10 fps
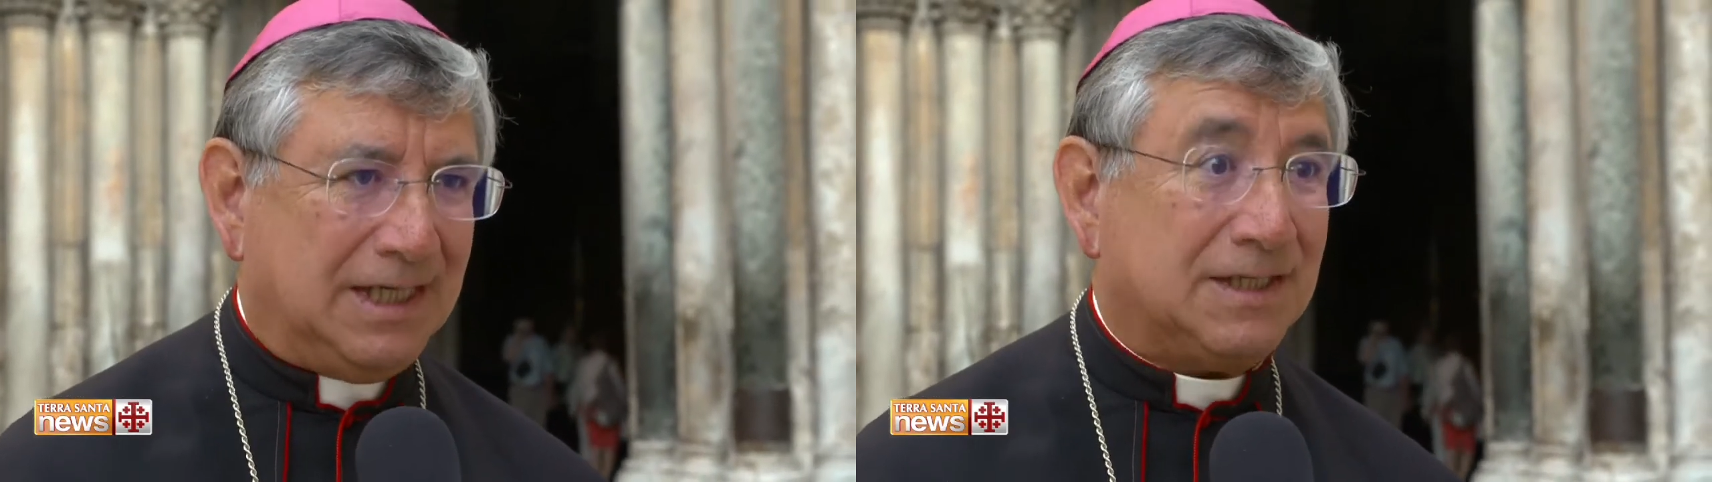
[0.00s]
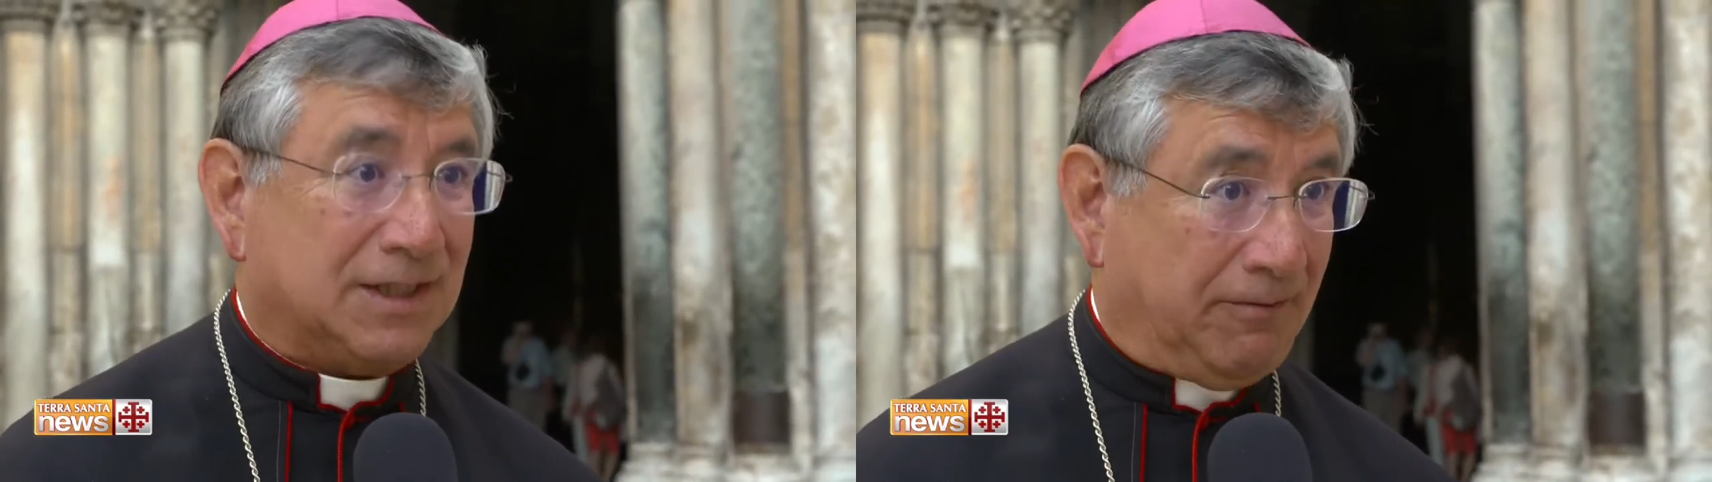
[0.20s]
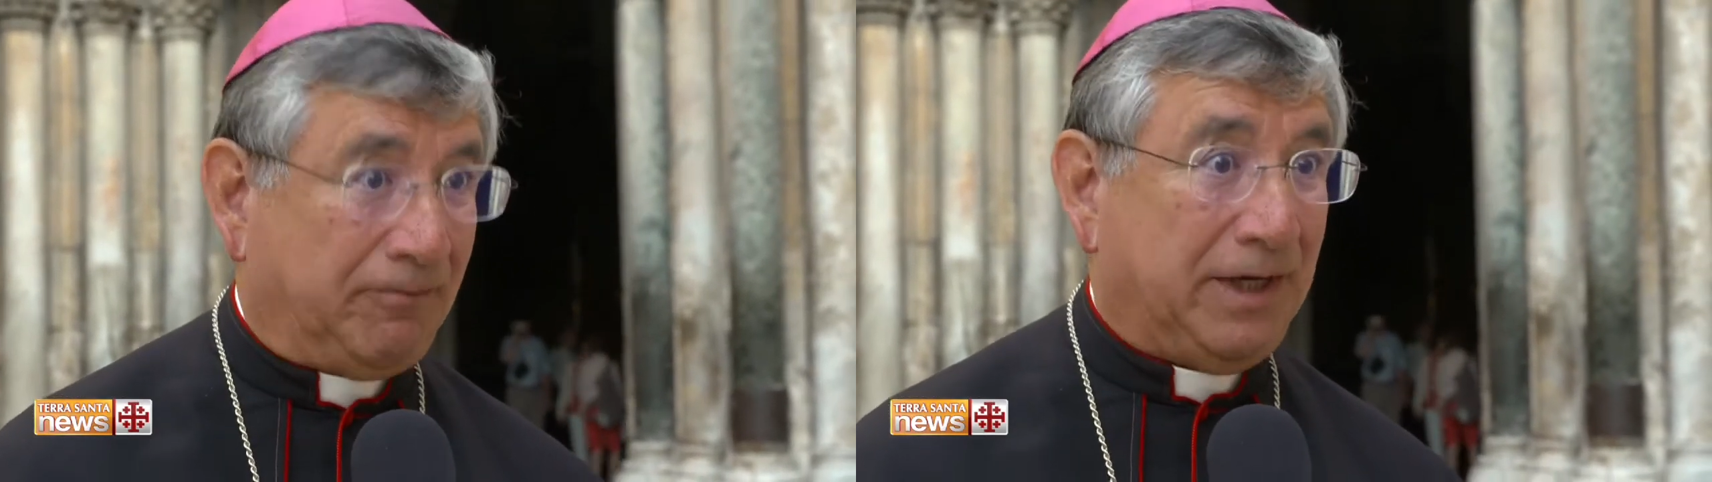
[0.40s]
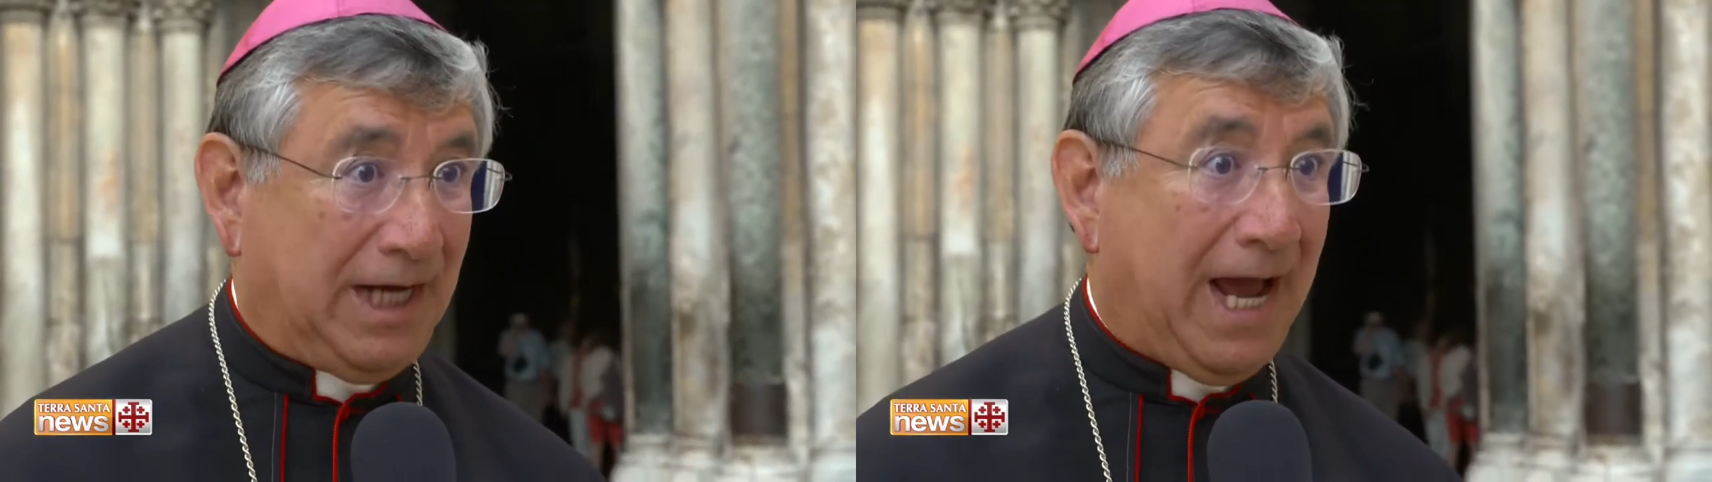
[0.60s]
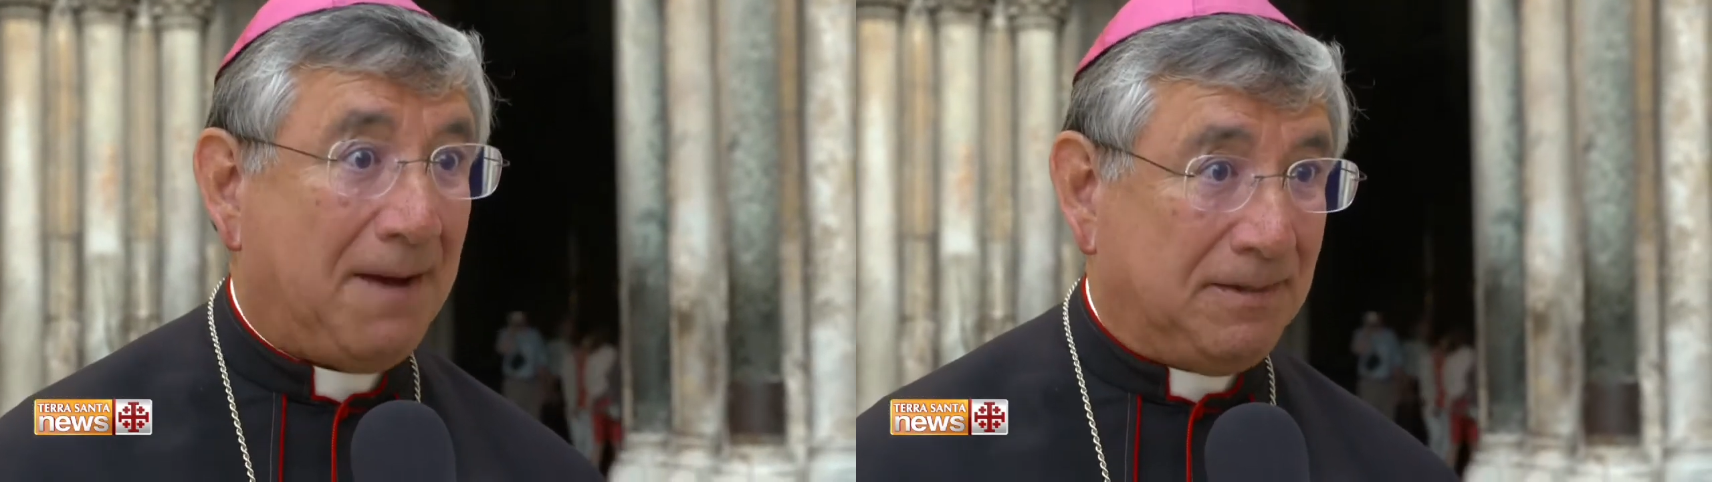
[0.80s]
suffering
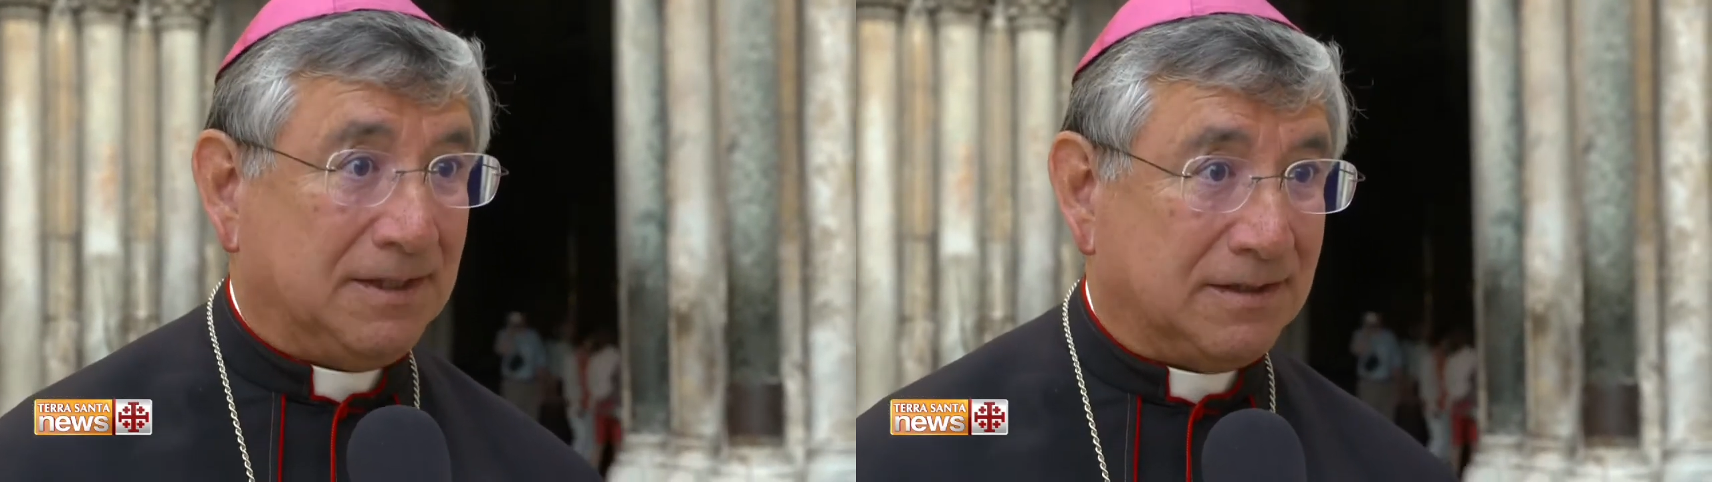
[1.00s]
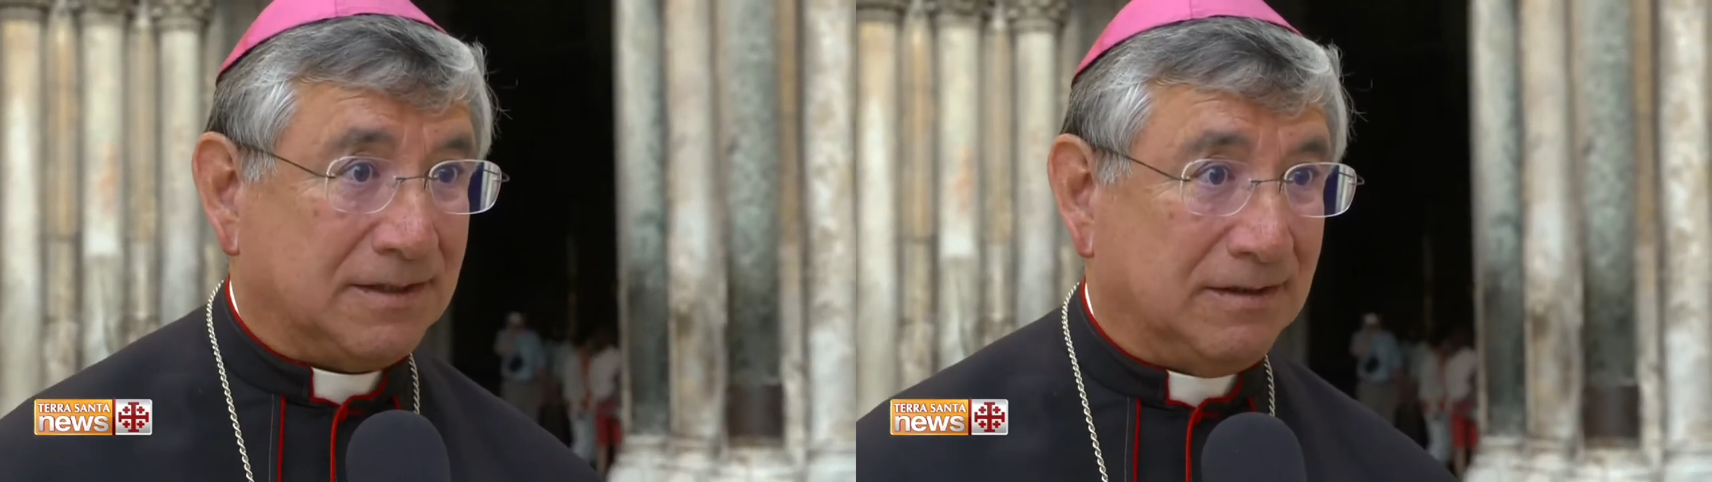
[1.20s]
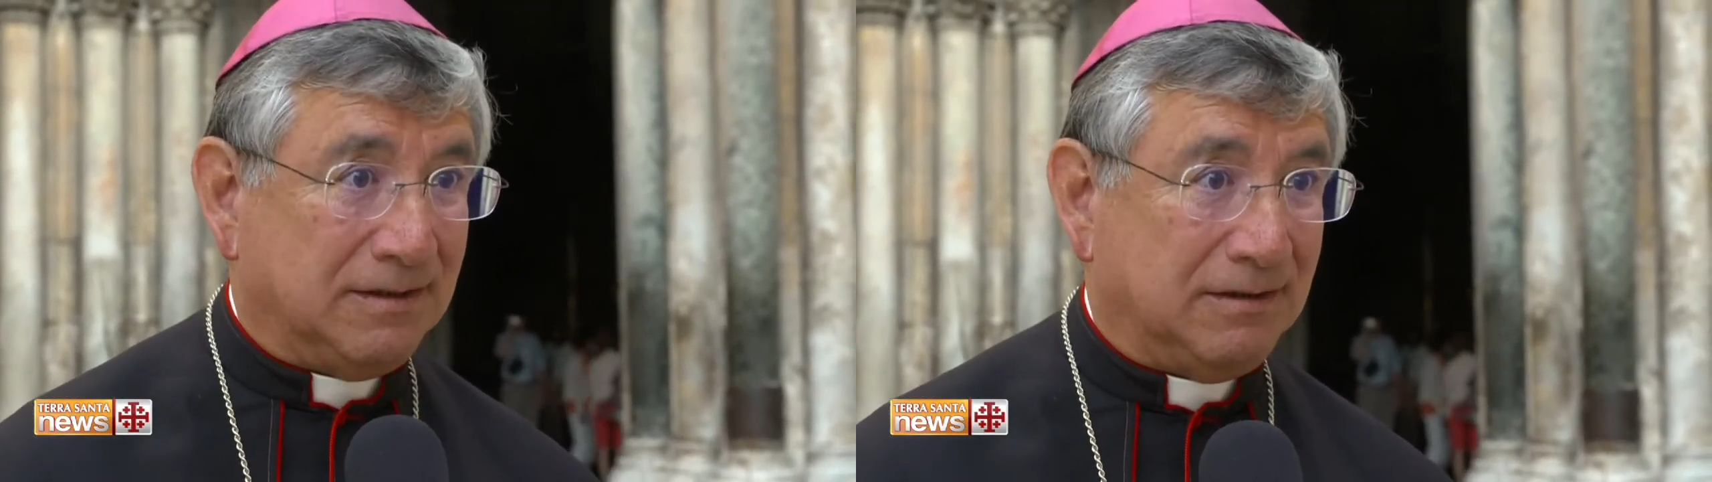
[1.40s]
happens